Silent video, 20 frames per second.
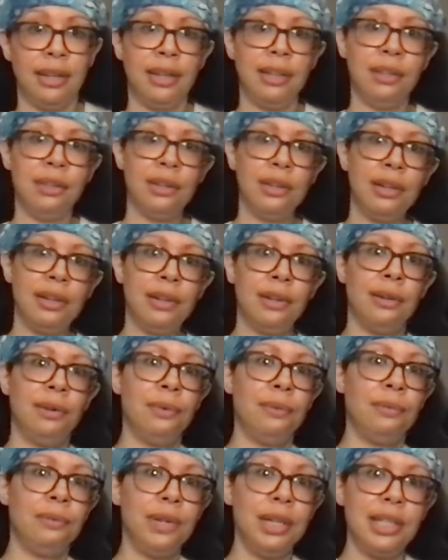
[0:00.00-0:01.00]
The
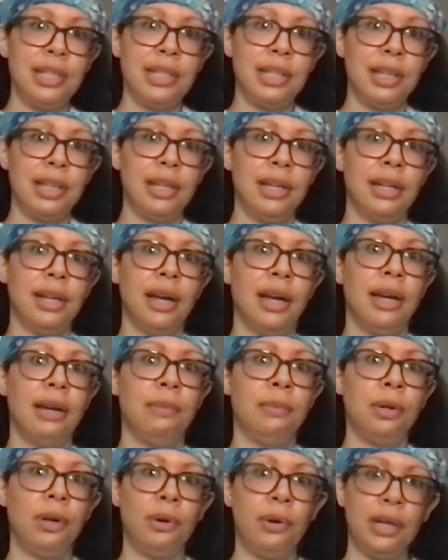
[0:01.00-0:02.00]
reason I
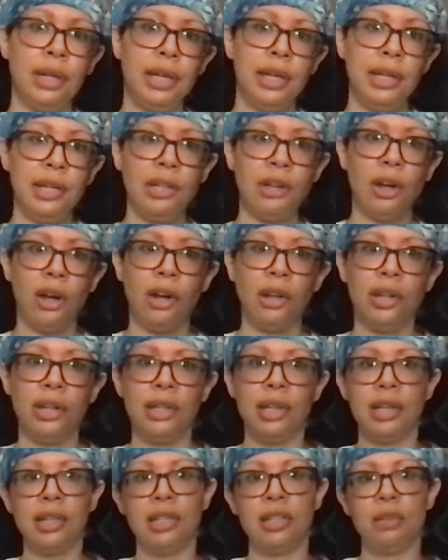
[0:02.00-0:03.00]
am going into all
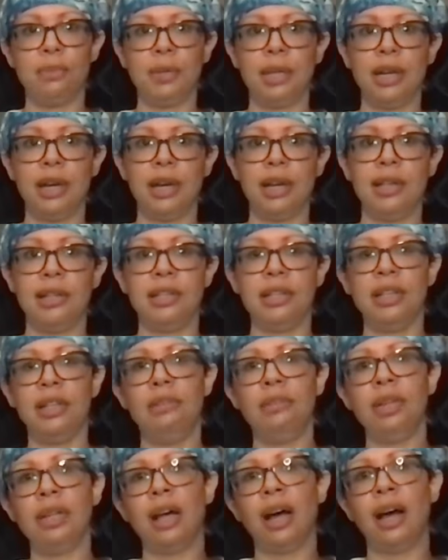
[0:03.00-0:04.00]
of this is because
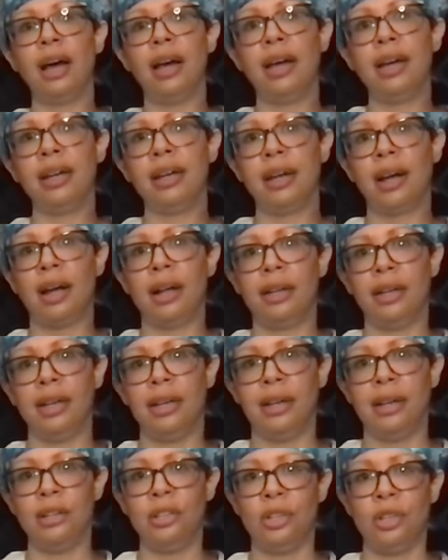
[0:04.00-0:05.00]
even I
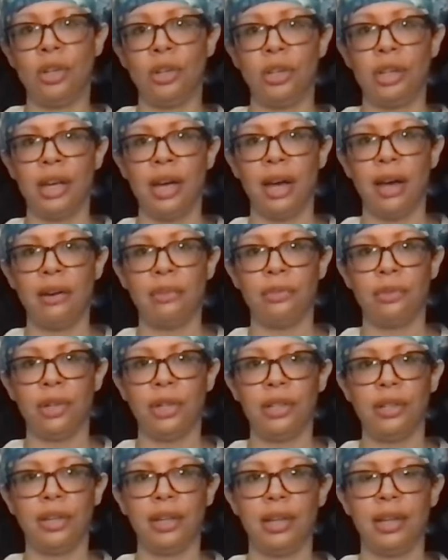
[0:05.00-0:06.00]
acknowledge nearly
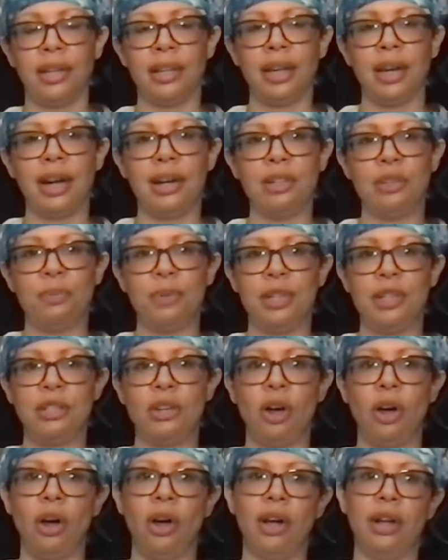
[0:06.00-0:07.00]
everything that has been
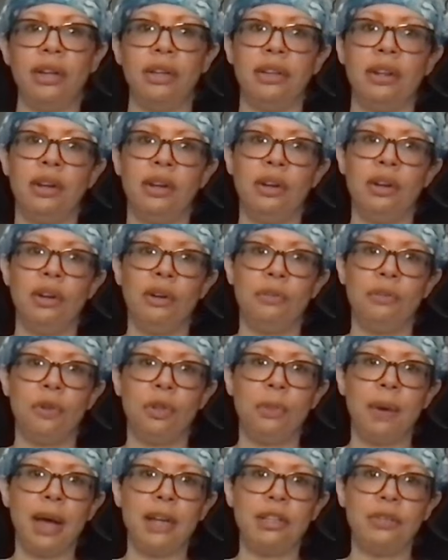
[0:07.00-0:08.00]
taught for
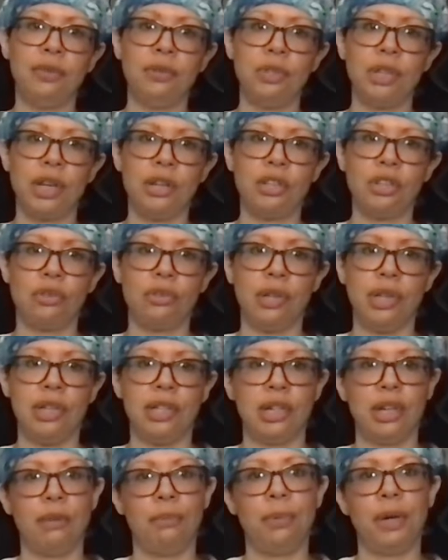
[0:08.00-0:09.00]
the past few
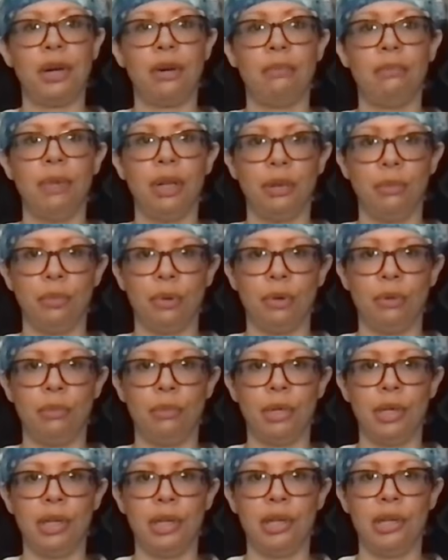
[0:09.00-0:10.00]
centuries at a bare
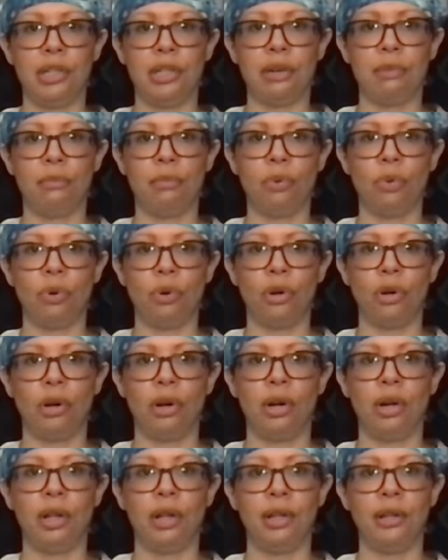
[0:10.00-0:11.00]
minimum is
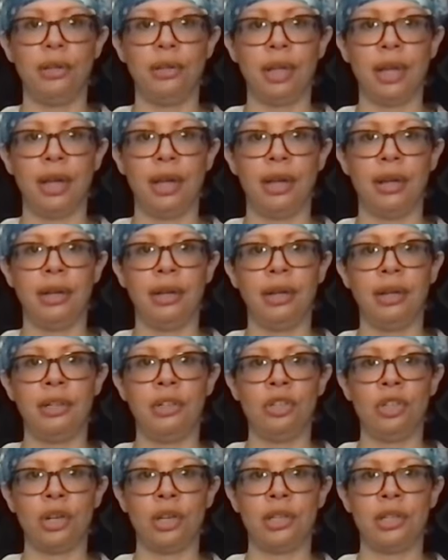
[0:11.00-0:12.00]
more than
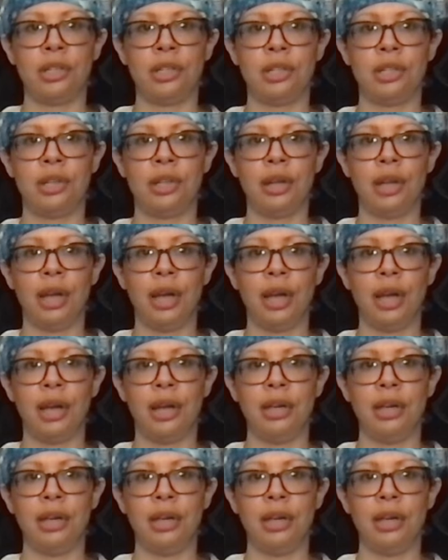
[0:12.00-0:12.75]
just a